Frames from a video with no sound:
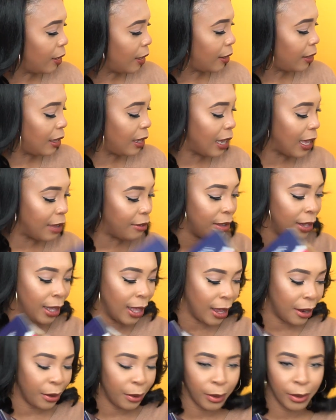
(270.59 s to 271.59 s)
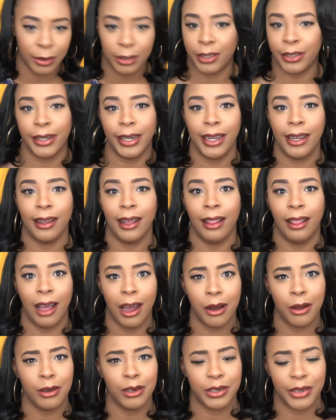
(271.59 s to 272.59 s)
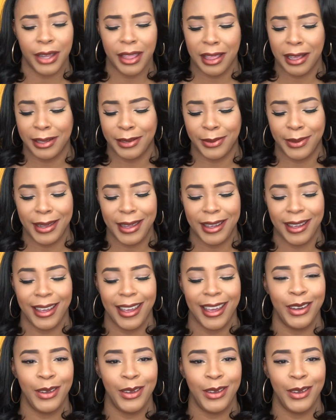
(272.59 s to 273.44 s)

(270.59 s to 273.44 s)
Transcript: I think I have a lot of Outre, a lot of Outre this week.